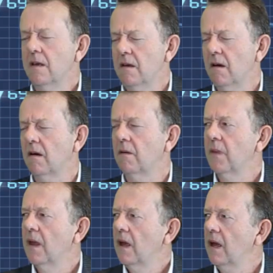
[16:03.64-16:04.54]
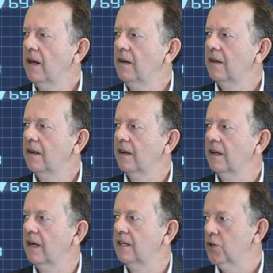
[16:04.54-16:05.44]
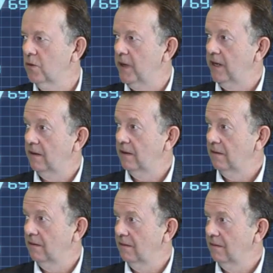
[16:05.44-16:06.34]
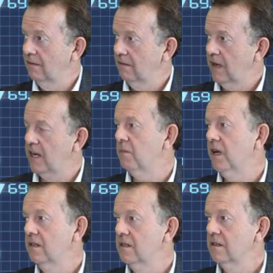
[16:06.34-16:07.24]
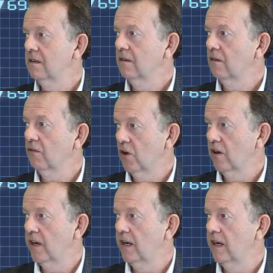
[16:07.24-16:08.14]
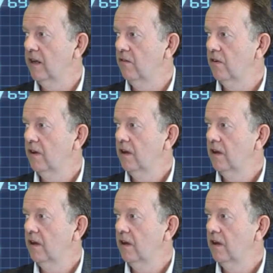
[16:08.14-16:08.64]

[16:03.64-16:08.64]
Yeah, and it took me 8 months of gardening leave.